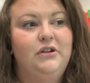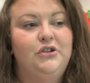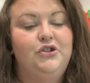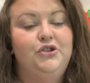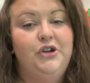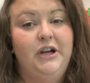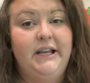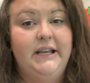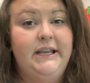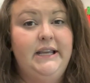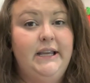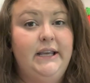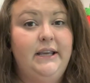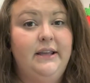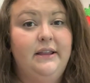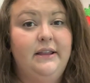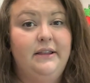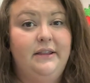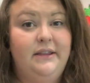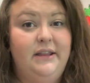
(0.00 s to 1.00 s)

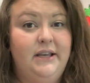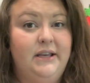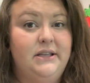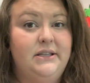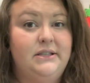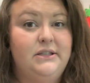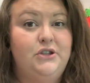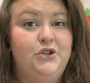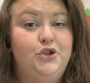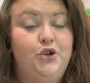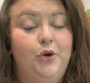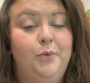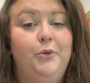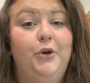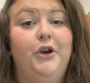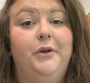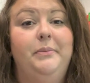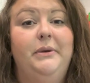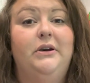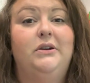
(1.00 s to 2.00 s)
drinking this
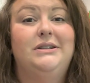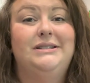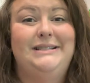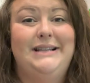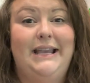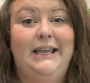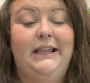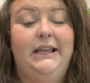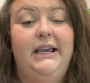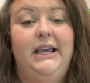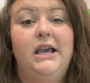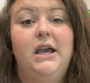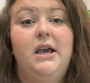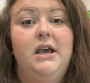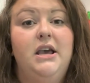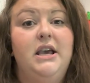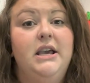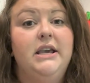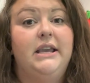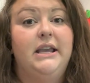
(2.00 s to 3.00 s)
turmeric milk daily
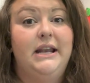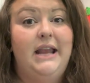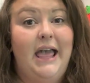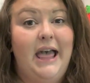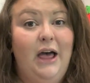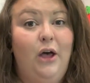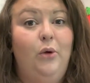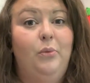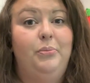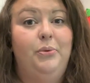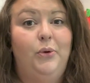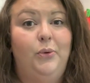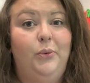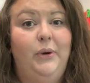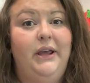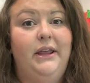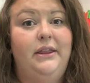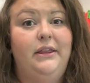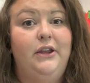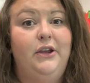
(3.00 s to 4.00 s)
can help
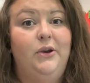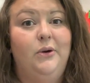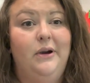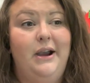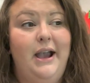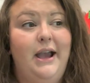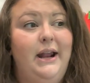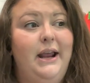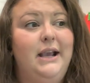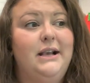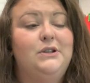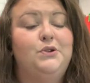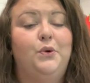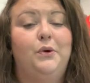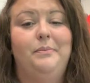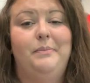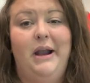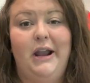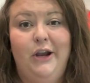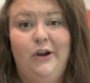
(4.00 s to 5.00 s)
with your headaches
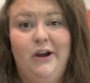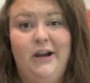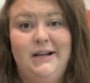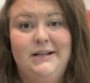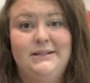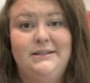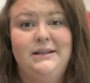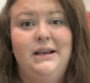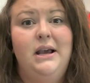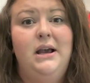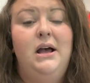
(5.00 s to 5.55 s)
or migraines